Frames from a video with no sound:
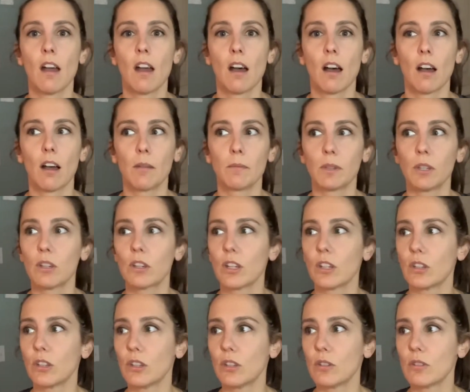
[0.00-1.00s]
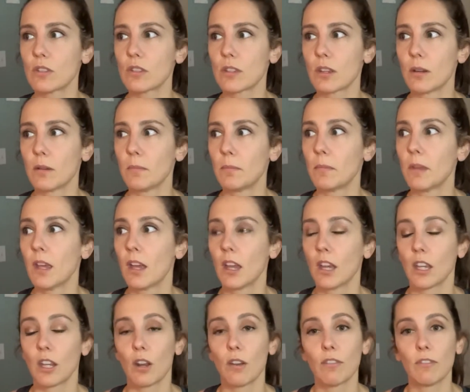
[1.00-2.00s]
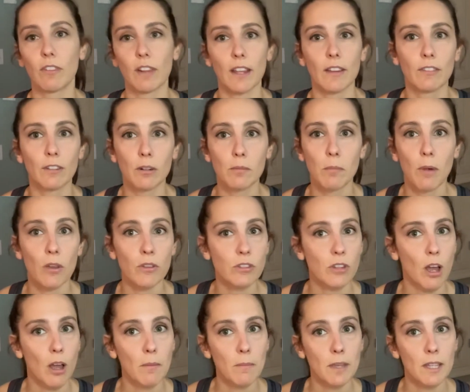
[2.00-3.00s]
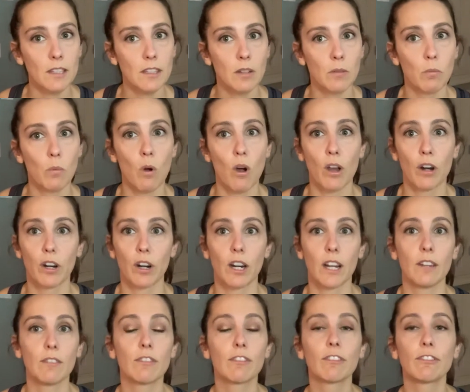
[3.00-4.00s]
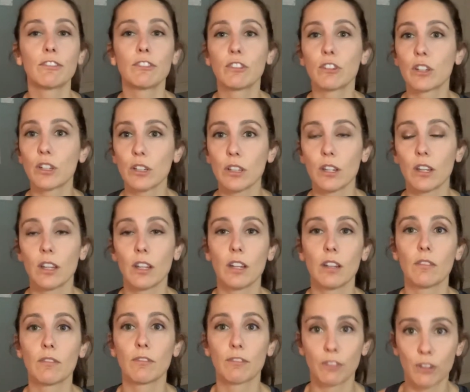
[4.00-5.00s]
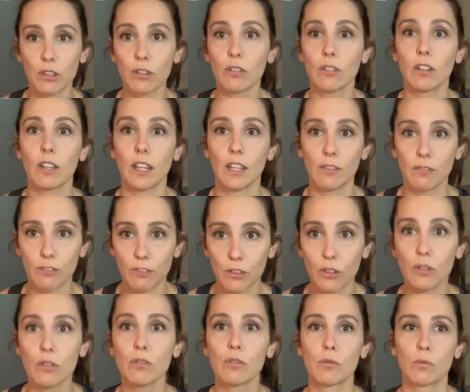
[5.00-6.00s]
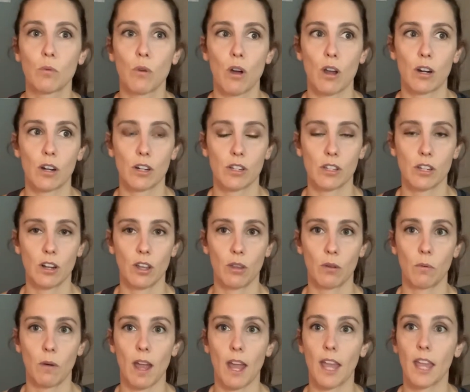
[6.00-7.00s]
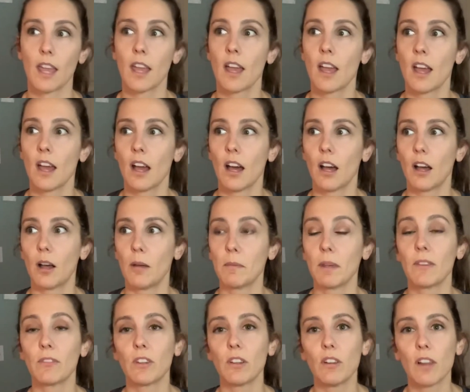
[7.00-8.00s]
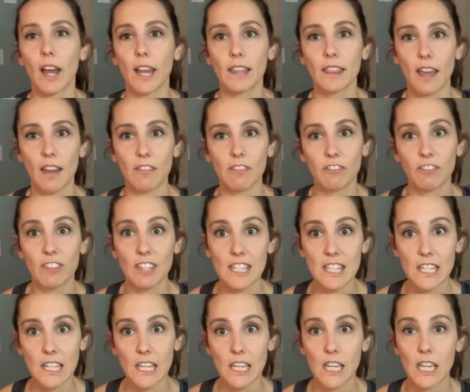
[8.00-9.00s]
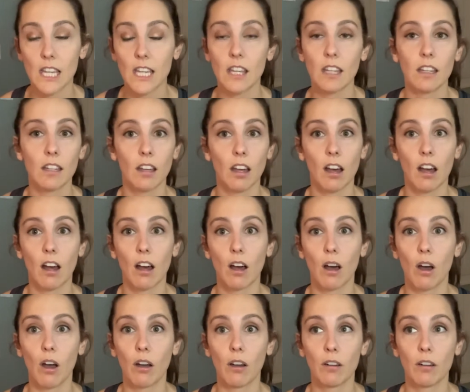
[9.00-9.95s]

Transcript: um, you can use some, you know, flavored balsamics in water and fruit in fruit infused water is another way. Um, if you like that fizzy uh,